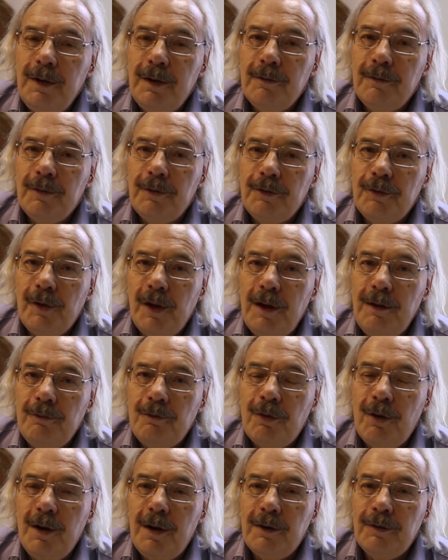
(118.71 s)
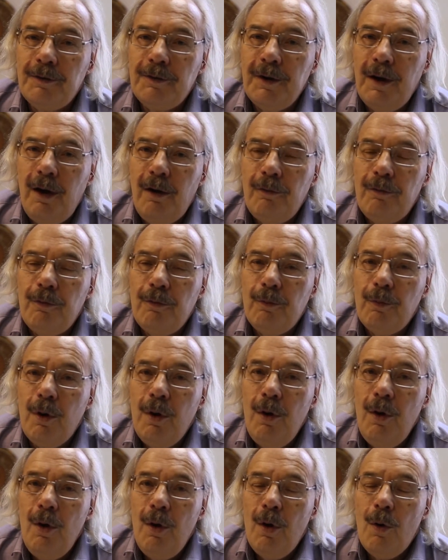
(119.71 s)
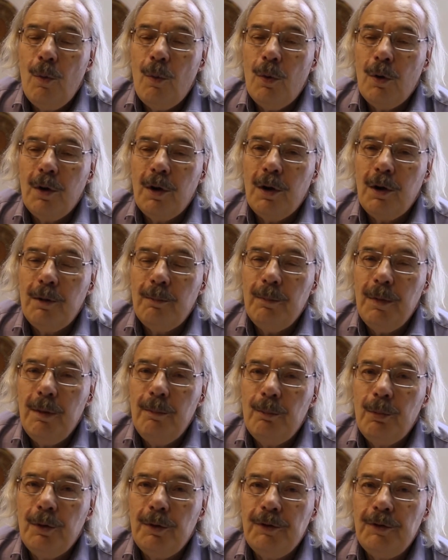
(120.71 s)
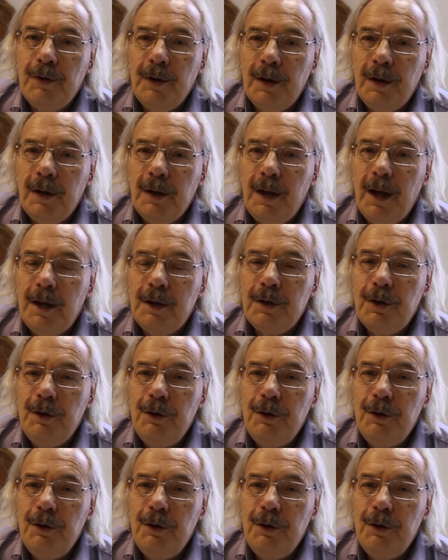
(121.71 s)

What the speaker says: in the slave trade itself were Brazil and